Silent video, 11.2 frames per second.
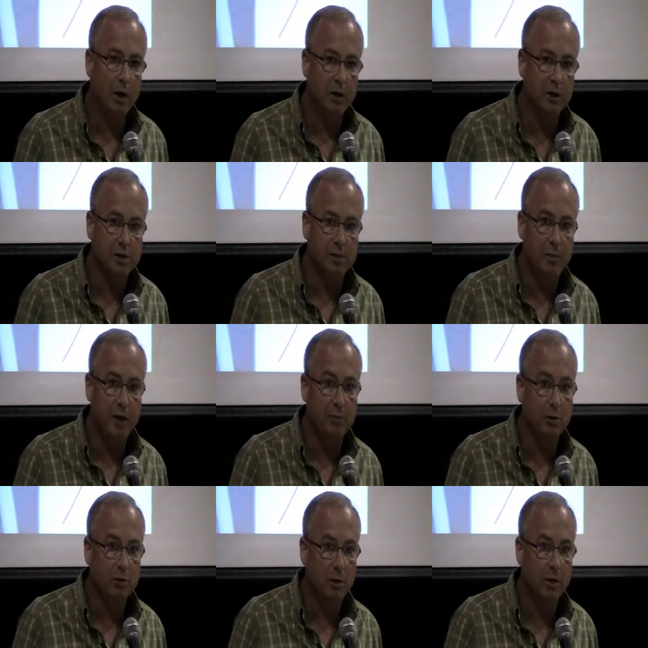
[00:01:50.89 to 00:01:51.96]
what it does to
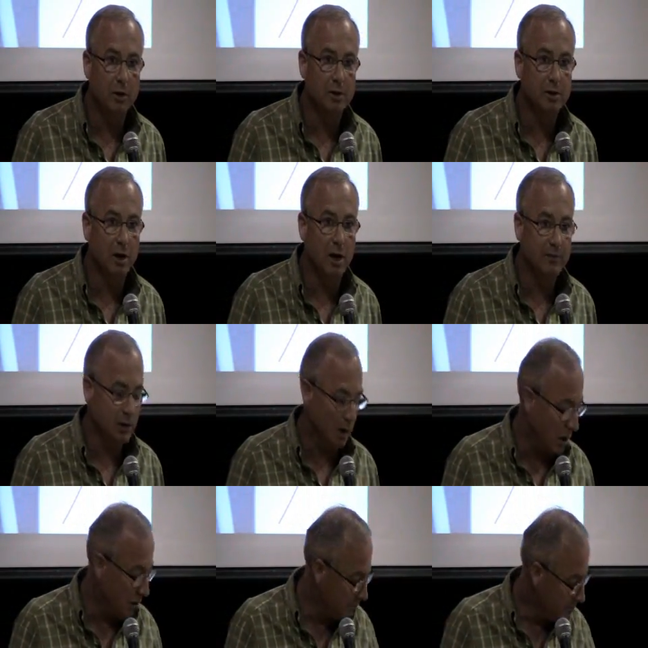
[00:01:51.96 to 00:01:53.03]
people, what it does to
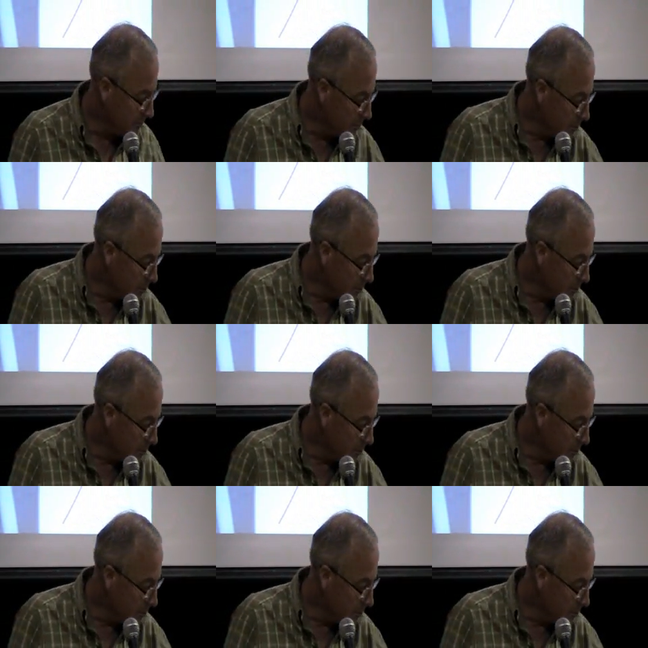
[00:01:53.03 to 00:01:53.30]
livestock.